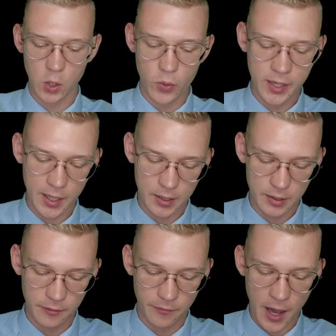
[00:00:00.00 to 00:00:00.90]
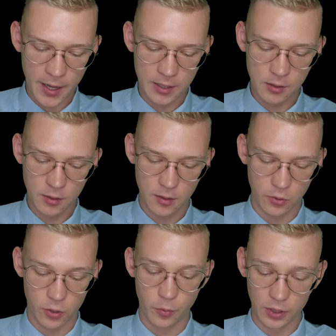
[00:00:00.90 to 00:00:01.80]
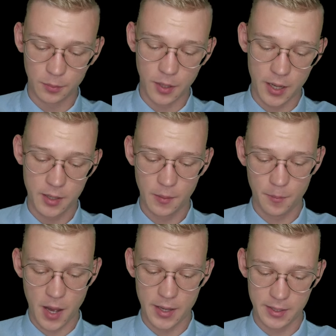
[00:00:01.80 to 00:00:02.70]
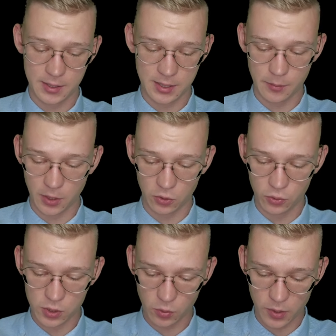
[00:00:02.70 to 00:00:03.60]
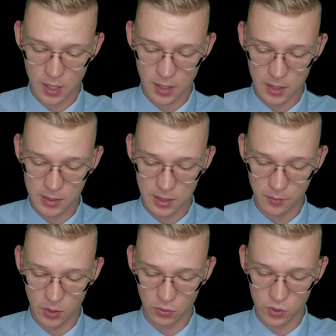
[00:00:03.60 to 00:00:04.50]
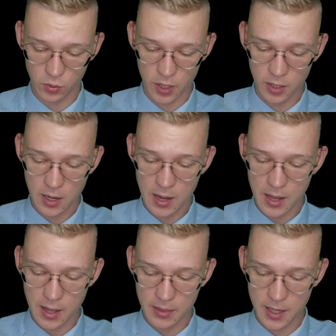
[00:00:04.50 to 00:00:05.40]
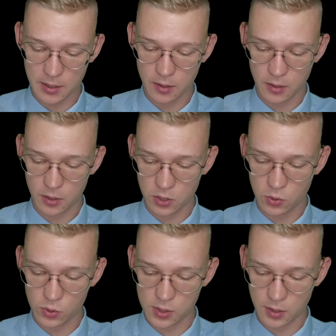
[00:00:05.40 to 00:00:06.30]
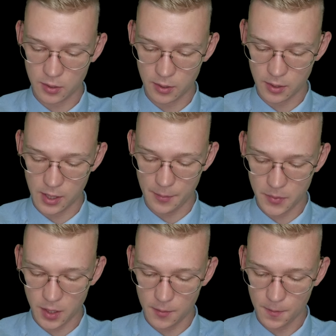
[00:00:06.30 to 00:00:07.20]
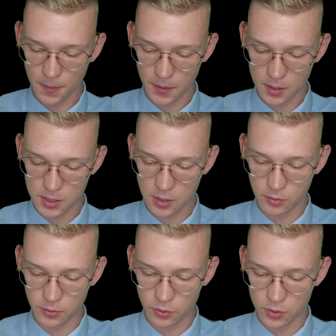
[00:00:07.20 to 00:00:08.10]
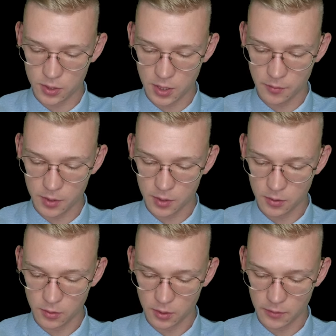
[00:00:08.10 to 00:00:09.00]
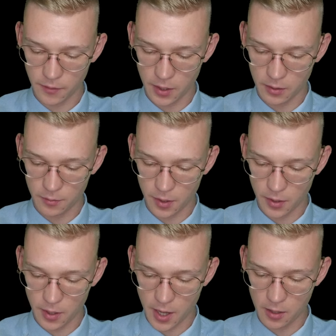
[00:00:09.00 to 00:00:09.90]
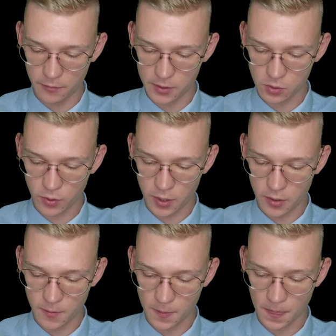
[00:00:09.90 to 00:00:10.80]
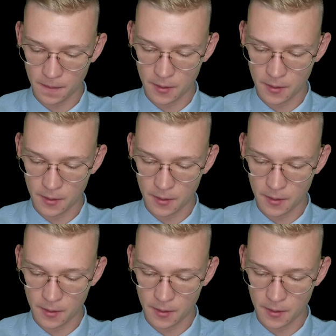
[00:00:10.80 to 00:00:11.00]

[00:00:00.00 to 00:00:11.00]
We can divide or multiply by sigma 2, so we get a sigma 2 squared, and then use lambda as equal to sigma divided by alpha squared.